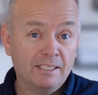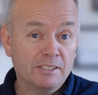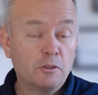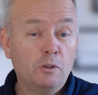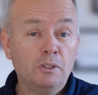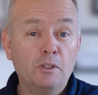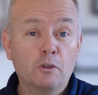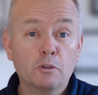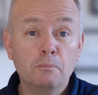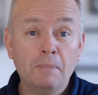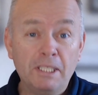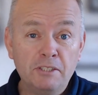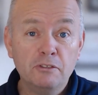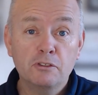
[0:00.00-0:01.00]
It's called the
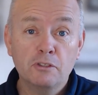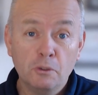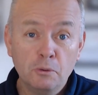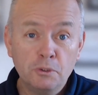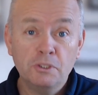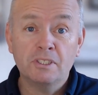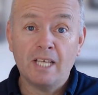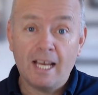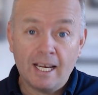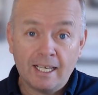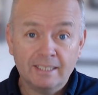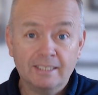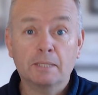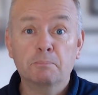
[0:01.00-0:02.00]
Automation Solutions
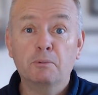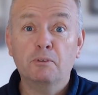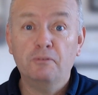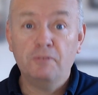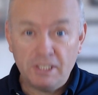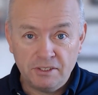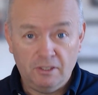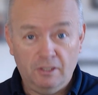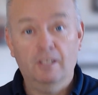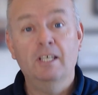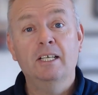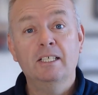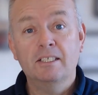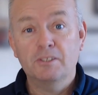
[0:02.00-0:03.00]
Architect Professional
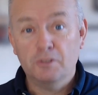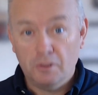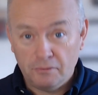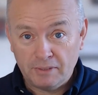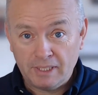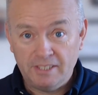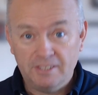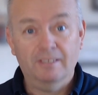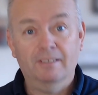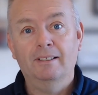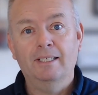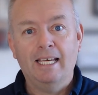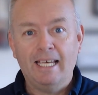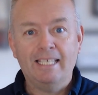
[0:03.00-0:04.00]
Certification,
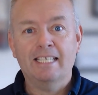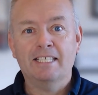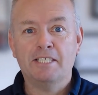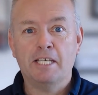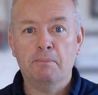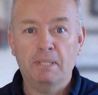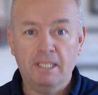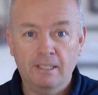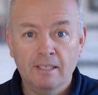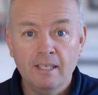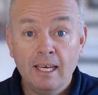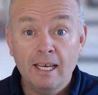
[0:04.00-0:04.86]
ASAP.